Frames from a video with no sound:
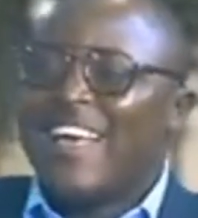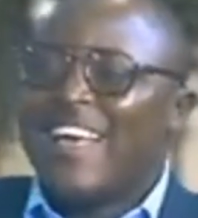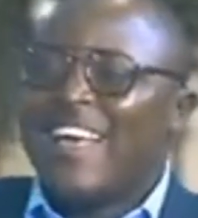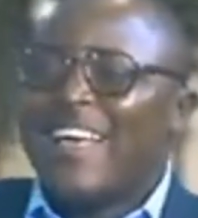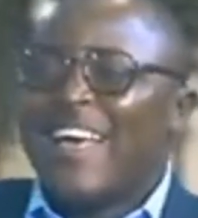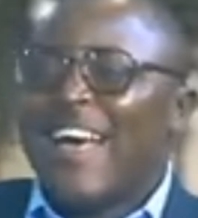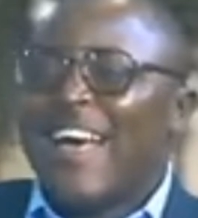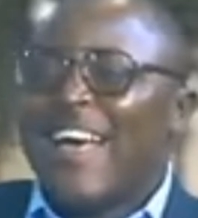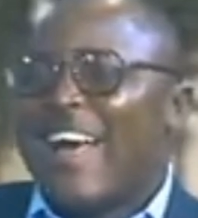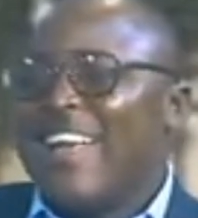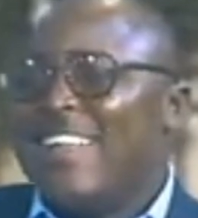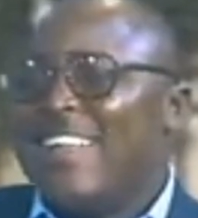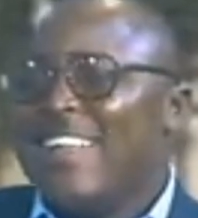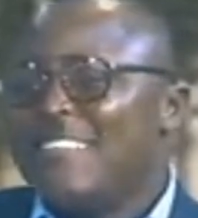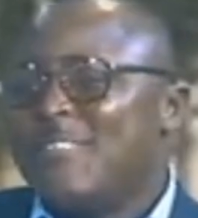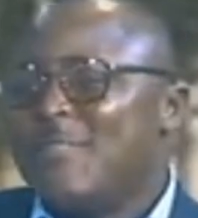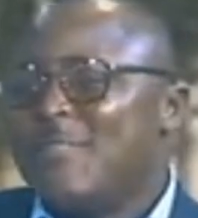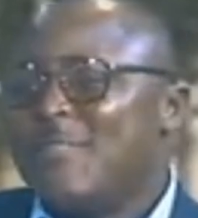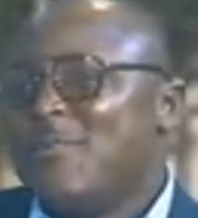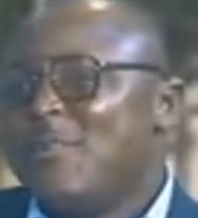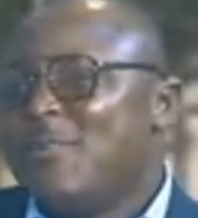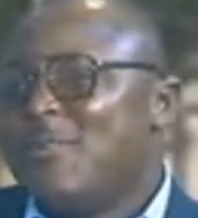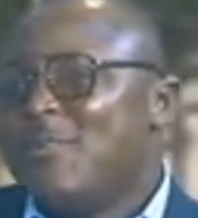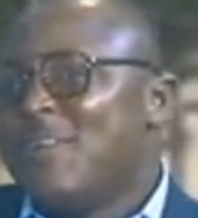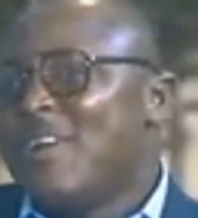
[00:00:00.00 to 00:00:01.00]
And if
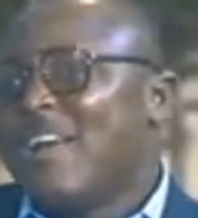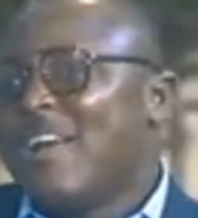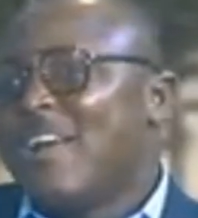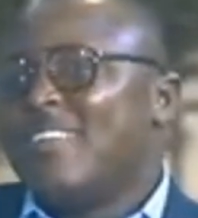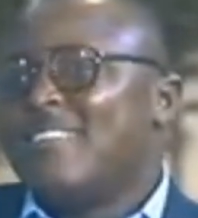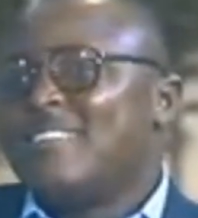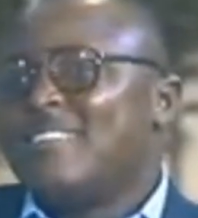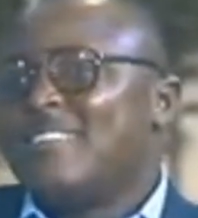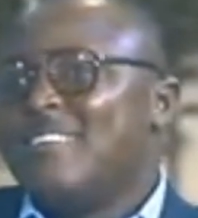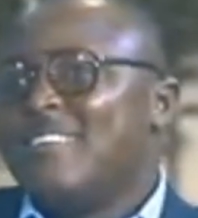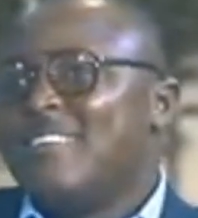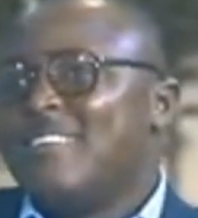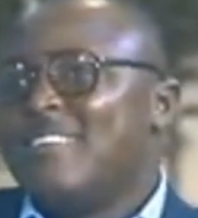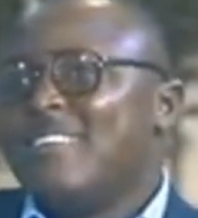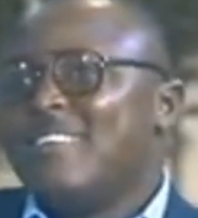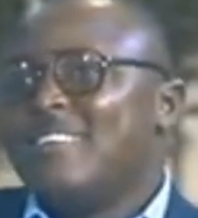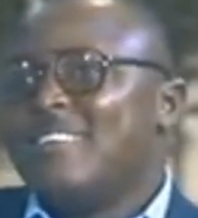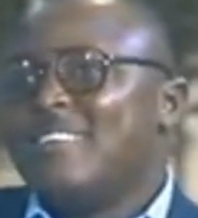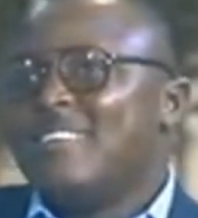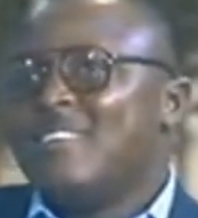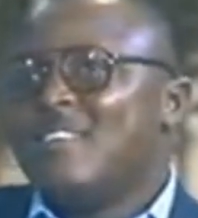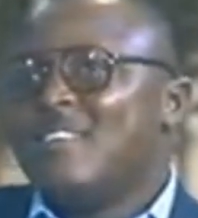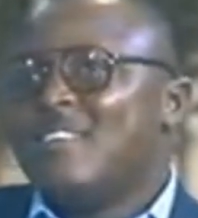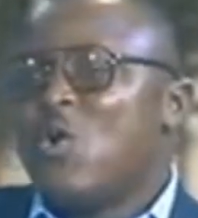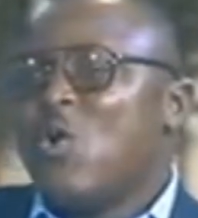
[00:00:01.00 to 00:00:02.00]
you look at the
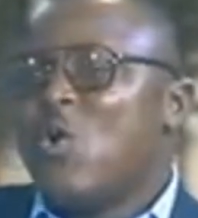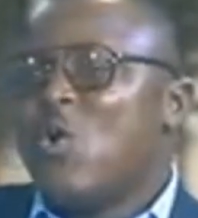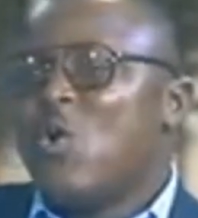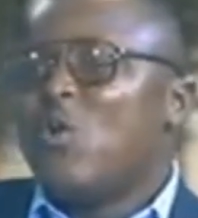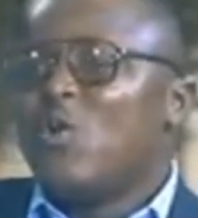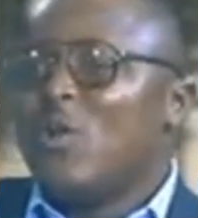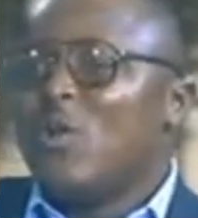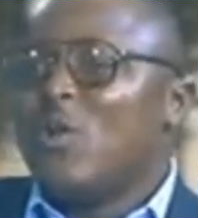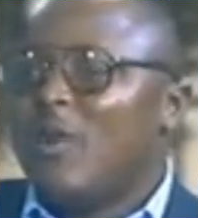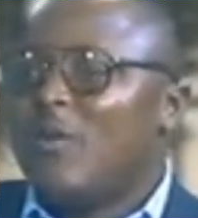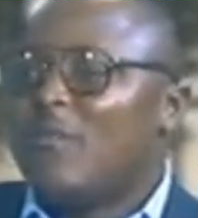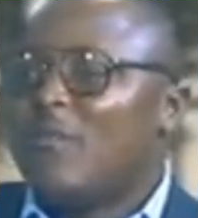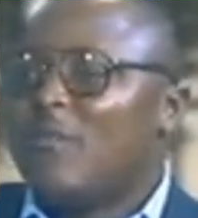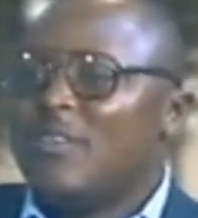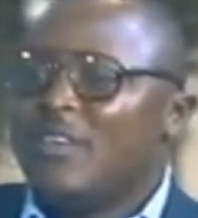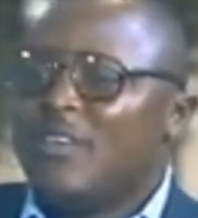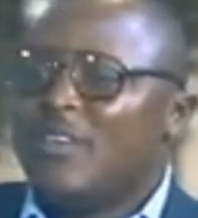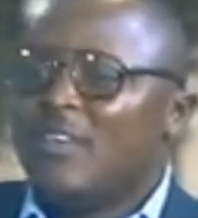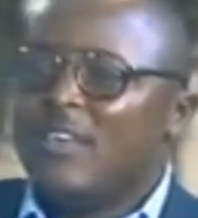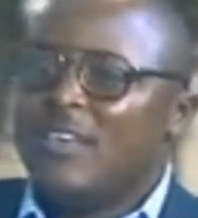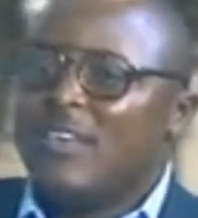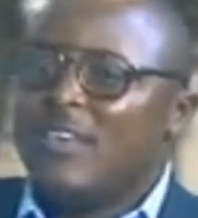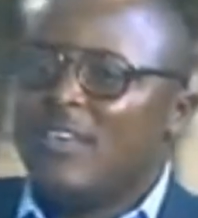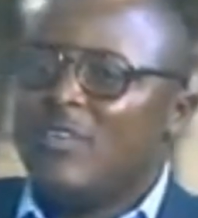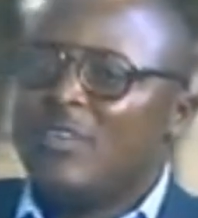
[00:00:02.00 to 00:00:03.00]
goal of the
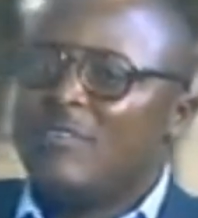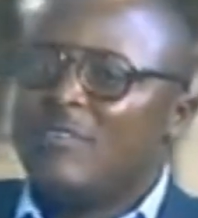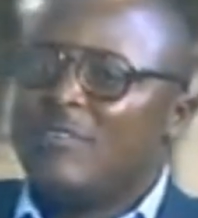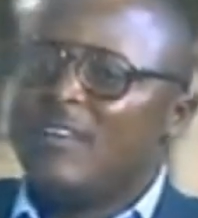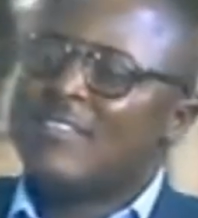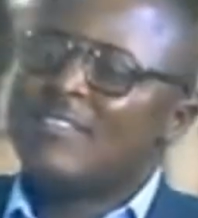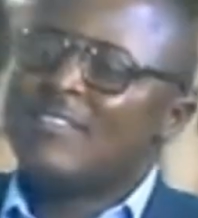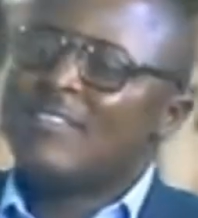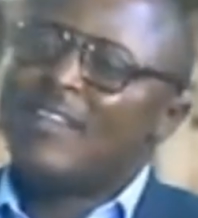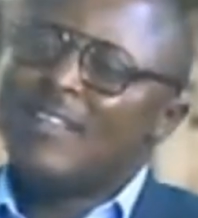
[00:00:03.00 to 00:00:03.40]
universal